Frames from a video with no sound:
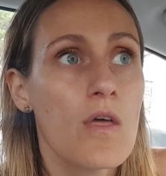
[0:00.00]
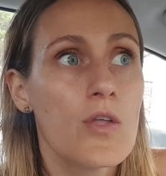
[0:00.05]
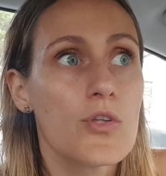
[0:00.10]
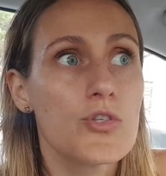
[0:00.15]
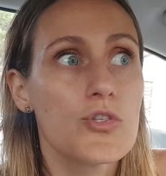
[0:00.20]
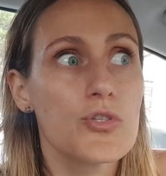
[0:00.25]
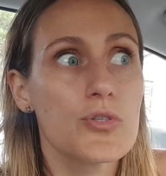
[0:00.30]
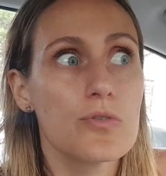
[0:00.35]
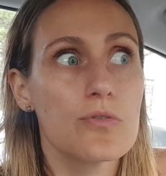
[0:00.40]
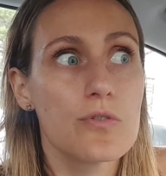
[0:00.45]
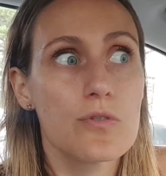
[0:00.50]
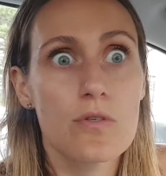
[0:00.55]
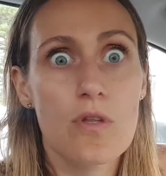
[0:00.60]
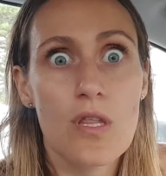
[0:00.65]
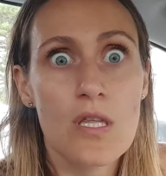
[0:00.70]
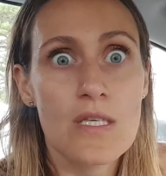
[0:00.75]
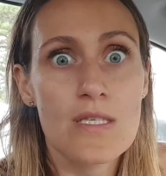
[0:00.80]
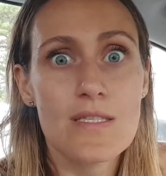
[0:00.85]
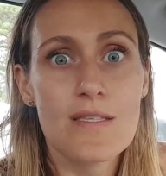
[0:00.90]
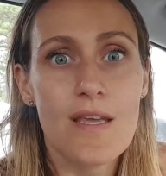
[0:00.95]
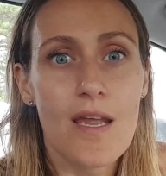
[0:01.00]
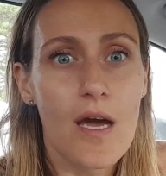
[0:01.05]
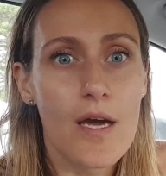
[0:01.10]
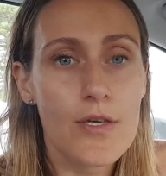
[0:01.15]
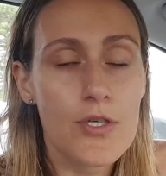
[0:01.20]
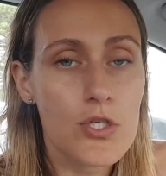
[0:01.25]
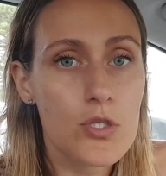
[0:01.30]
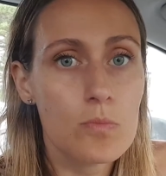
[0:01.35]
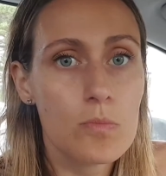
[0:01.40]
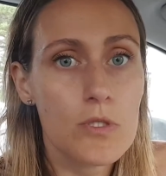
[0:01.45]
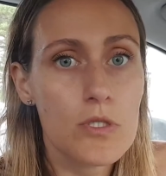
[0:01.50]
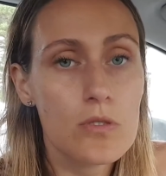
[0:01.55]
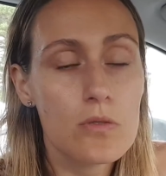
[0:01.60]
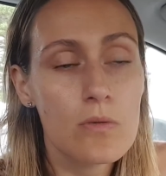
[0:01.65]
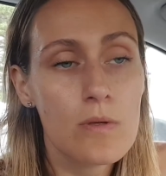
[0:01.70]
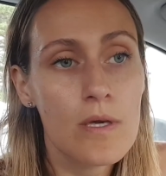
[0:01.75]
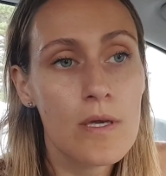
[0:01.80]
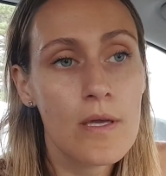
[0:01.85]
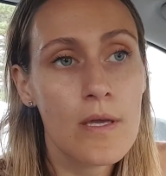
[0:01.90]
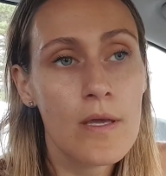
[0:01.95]
to do the things that I should be
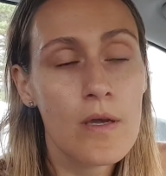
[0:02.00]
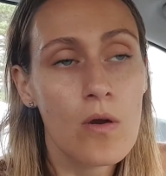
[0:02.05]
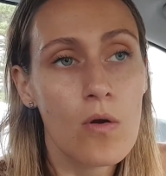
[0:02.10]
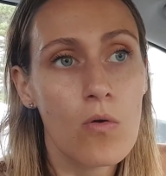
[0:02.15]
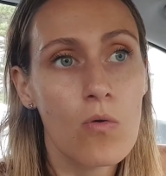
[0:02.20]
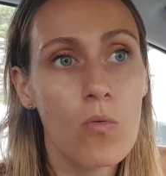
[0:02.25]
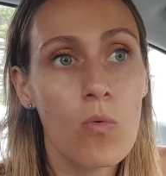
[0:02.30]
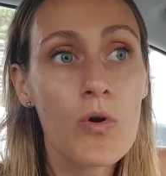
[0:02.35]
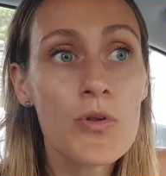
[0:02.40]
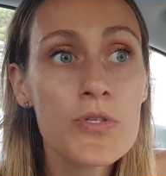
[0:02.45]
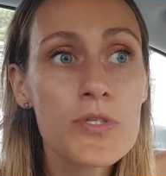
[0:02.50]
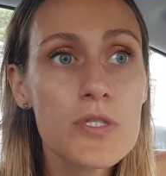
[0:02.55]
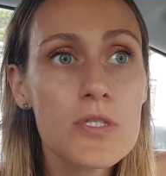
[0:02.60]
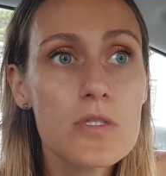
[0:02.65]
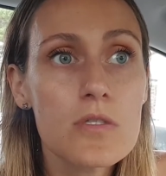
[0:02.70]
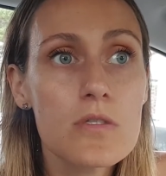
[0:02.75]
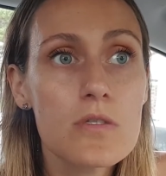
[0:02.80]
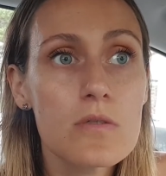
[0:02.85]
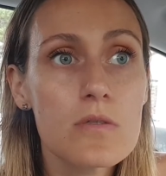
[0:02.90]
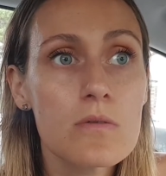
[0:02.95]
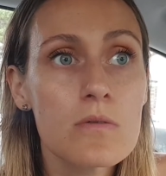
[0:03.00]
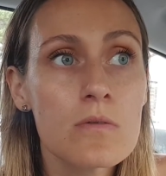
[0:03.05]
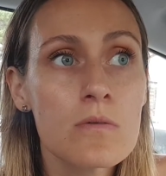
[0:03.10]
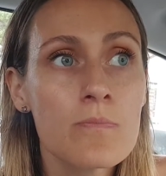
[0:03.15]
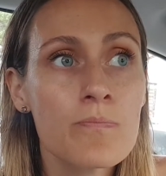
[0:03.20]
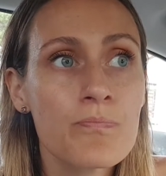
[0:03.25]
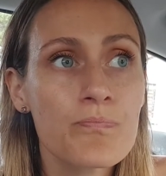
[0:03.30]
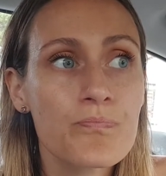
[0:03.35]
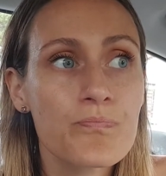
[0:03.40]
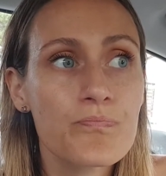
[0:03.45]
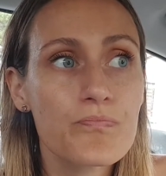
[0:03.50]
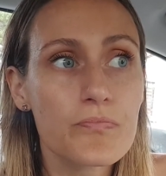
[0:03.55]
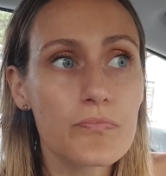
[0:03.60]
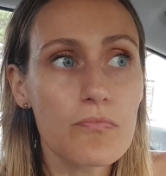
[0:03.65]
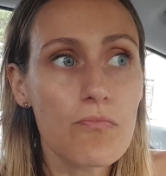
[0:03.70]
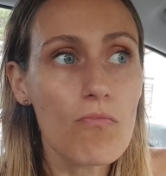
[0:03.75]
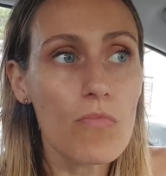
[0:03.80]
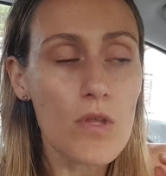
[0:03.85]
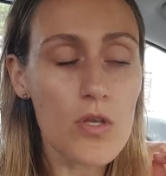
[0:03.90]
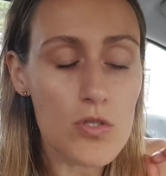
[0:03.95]
doing or wanted to do.
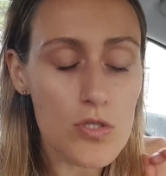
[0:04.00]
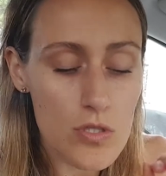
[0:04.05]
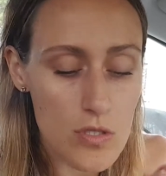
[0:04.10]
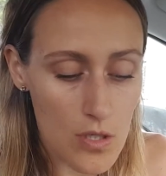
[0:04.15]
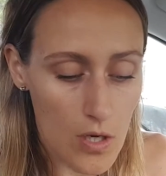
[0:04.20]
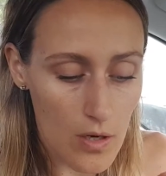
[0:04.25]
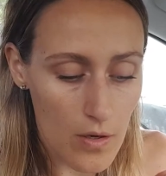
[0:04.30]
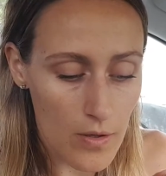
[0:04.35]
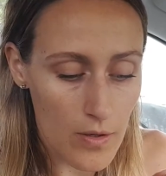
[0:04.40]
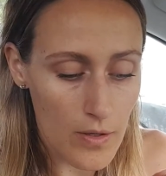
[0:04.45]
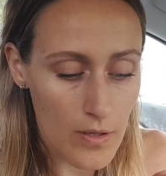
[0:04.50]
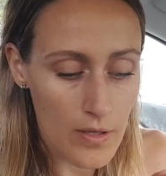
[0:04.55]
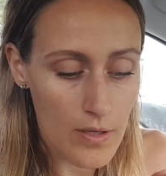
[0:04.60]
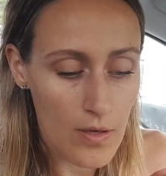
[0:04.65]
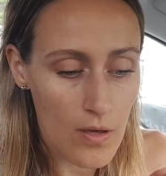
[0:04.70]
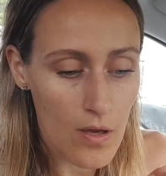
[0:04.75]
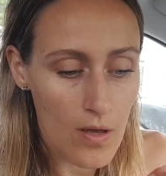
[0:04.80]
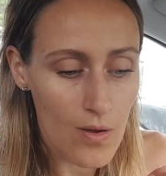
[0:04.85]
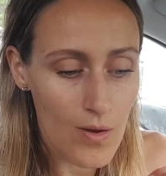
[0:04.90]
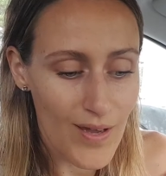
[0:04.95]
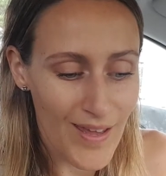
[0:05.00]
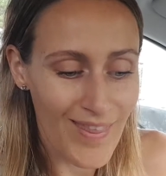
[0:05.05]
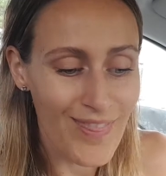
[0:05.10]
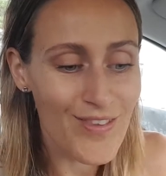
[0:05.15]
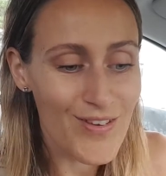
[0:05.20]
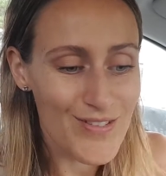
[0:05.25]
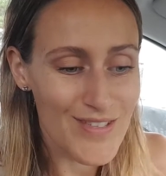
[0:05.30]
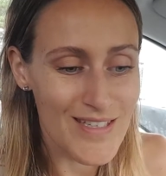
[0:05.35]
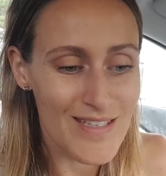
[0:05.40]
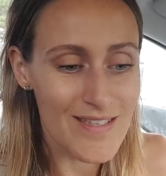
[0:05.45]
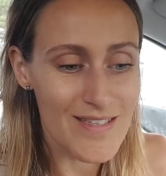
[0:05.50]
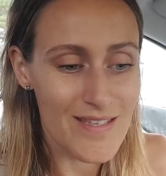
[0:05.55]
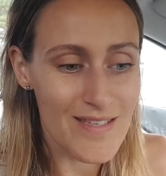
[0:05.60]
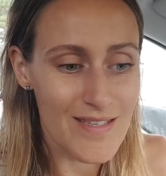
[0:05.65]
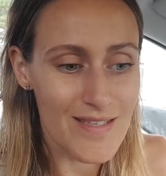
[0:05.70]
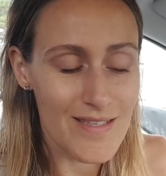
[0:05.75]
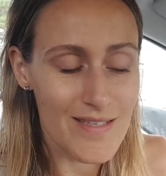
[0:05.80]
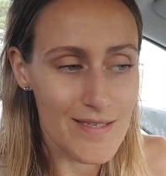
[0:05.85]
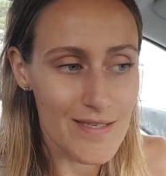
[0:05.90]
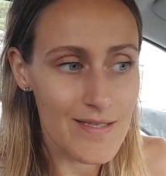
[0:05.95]
So in those
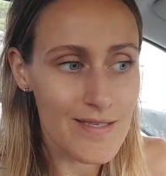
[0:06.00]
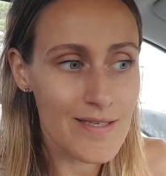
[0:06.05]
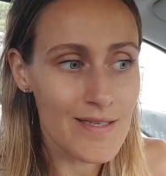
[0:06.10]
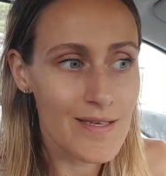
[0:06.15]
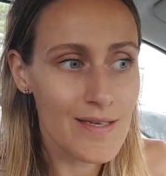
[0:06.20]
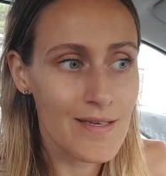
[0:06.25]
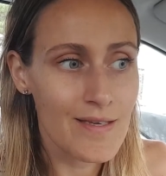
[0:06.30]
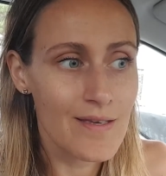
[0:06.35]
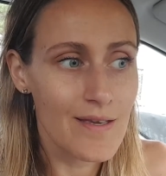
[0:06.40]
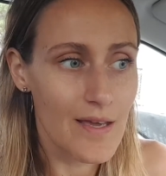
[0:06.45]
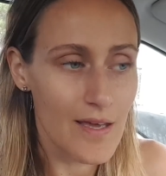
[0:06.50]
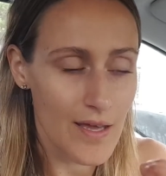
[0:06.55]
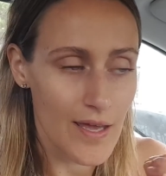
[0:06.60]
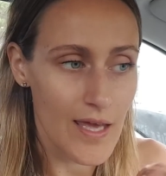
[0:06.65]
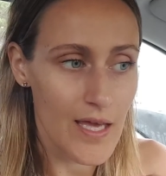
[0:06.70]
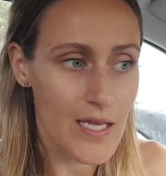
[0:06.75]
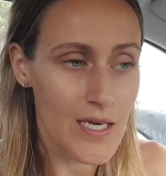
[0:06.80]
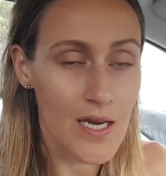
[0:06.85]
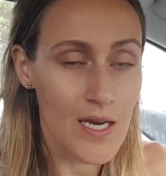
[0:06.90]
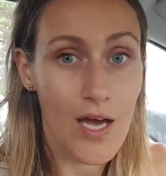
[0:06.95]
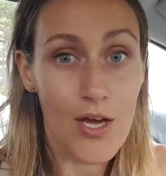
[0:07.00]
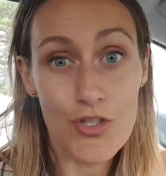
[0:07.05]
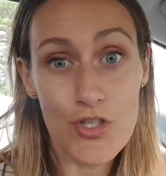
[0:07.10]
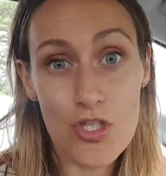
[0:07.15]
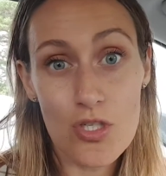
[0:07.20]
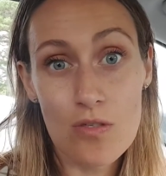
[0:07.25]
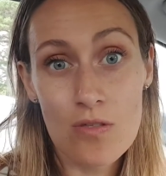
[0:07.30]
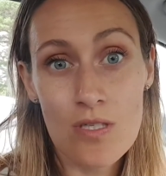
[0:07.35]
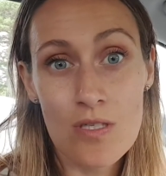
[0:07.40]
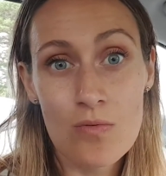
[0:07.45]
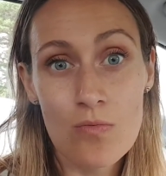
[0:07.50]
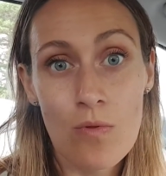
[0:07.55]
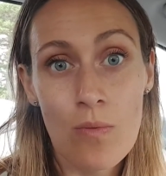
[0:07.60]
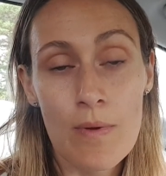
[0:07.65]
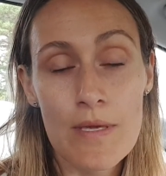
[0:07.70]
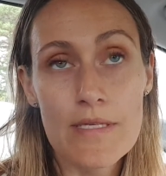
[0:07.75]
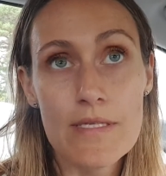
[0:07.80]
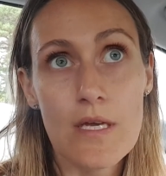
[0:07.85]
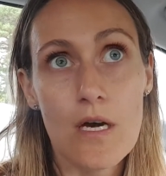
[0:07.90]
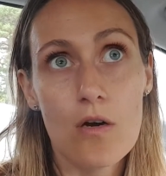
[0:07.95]
instances, again, I tune in with
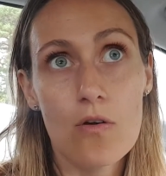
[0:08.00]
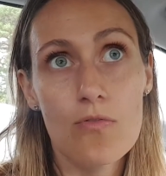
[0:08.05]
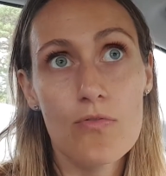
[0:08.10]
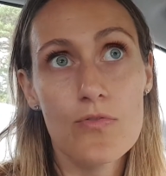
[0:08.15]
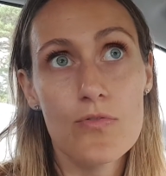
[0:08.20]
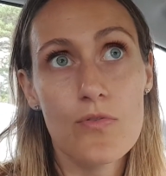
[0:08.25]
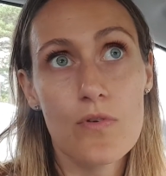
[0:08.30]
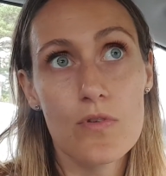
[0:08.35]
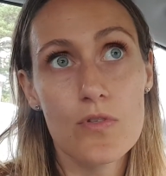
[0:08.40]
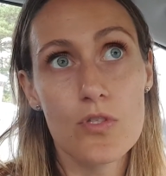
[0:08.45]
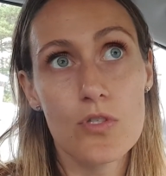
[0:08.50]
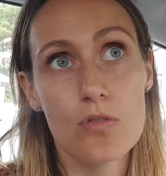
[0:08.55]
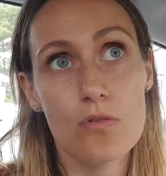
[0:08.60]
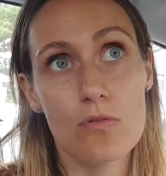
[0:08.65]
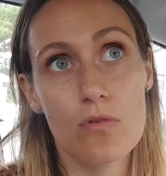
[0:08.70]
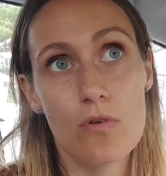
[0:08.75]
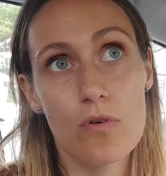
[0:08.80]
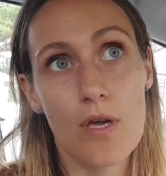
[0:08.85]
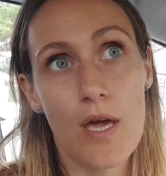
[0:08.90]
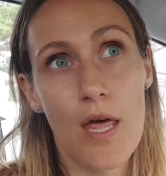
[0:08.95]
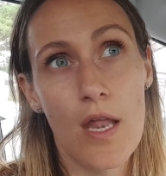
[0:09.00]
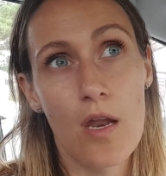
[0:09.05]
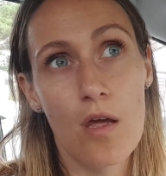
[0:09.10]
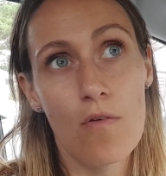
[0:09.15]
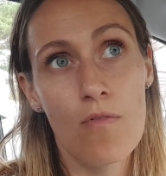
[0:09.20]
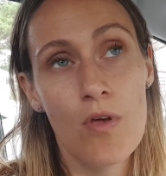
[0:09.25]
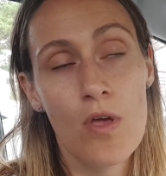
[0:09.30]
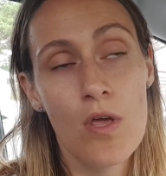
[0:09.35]
myself to kind of